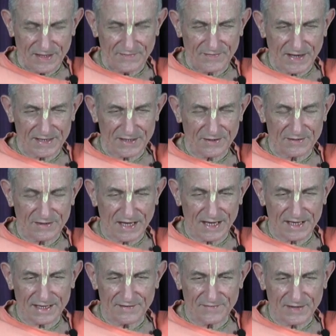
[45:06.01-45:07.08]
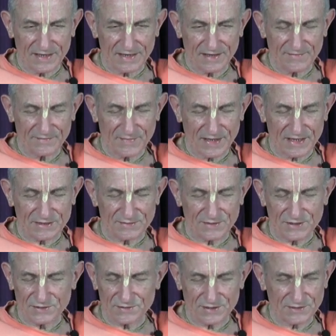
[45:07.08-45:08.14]
If I don't like, my
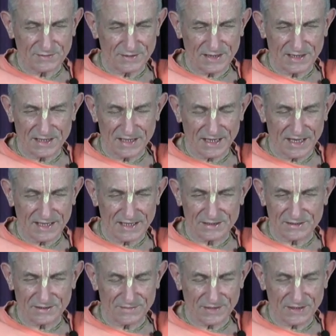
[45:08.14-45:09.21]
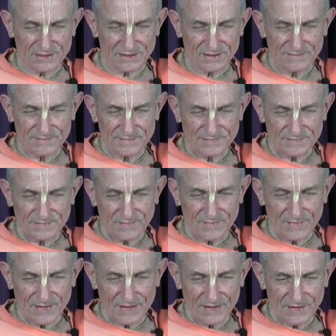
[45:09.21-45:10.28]
experience was we didn't like it so much.
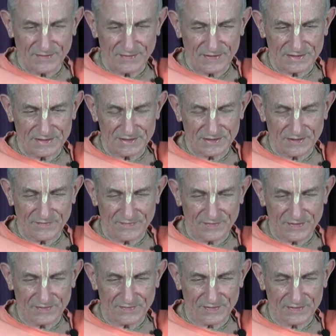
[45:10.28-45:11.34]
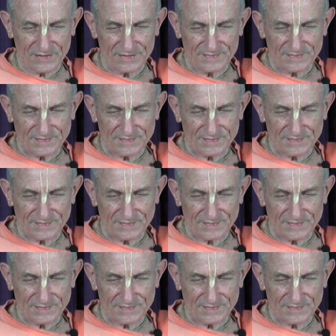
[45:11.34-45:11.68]
It wasn't so fruitful.